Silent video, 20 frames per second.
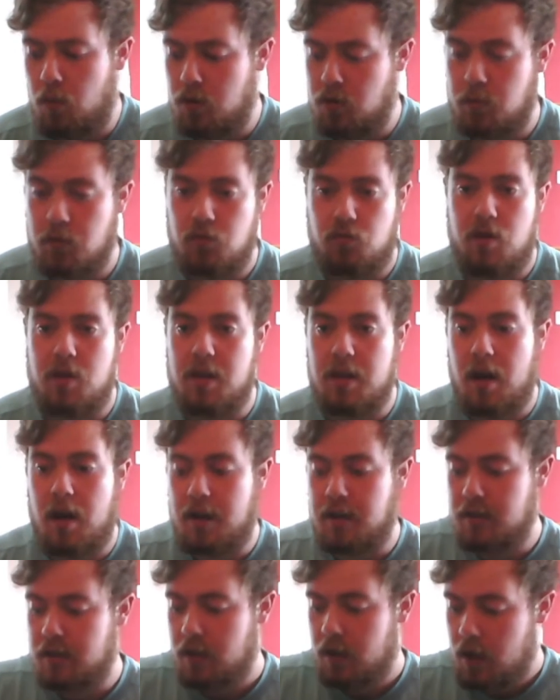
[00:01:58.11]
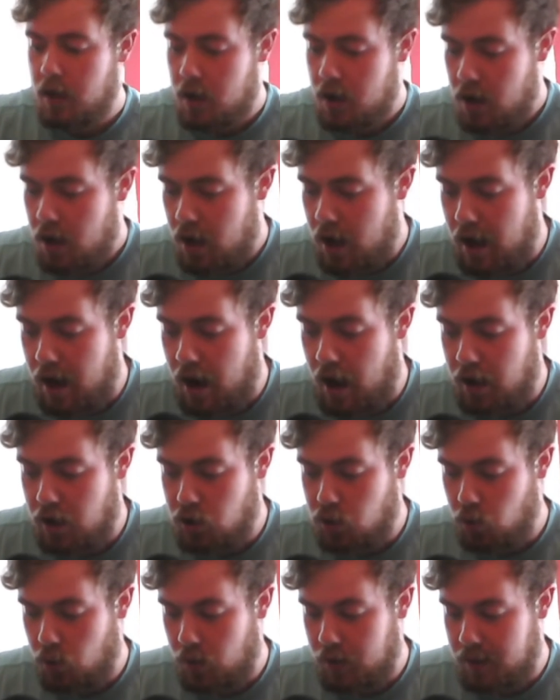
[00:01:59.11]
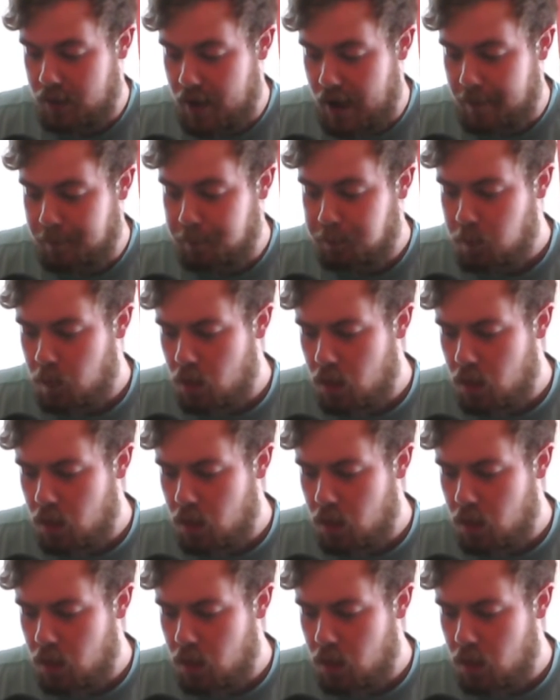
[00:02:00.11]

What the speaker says: which was really nice, and I enjoyed that.